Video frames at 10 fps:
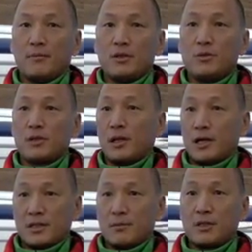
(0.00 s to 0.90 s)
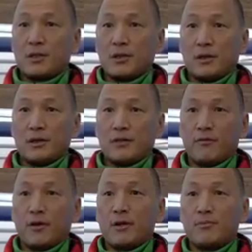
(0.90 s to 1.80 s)
utilizing material in a
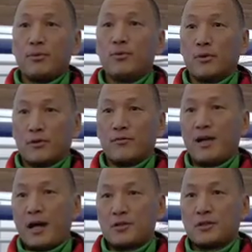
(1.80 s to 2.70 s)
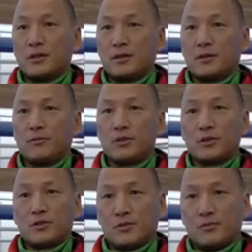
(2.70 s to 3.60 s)
very poor fashion, which
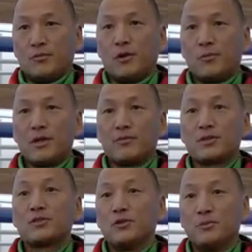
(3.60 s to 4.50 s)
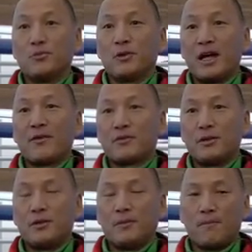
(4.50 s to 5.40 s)
is what we've assumed we have to
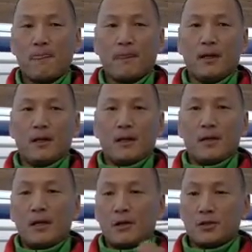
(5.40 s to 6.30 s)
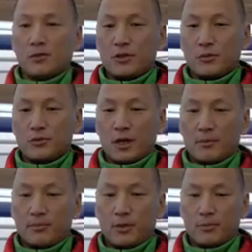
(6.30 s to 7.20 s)
do. Then also, when you try to
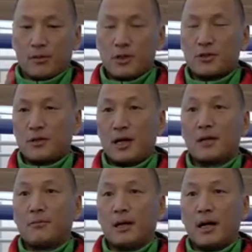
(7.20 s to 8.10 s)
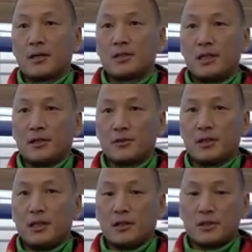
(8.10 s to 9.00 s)
put pressure on a box,
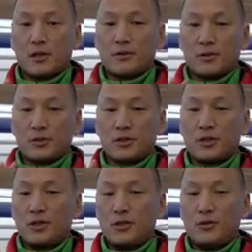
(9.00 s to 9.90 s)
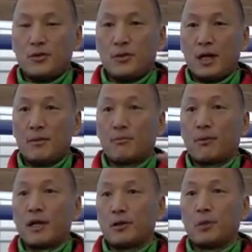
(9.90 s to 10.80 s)
it'll start to skew and
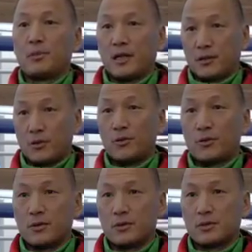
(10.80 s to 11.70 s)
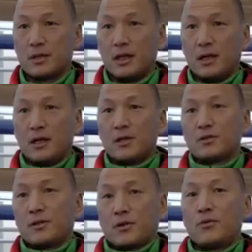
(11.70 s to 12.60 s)
break open at the corners.
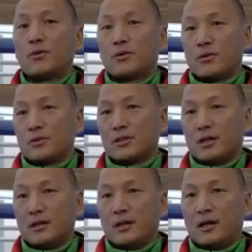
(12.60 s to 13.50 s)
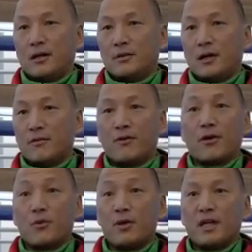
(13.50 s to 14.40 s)
So the corners are
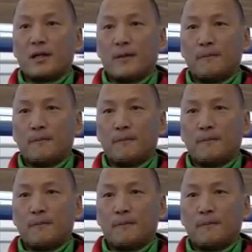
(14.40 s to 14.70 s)
very weak.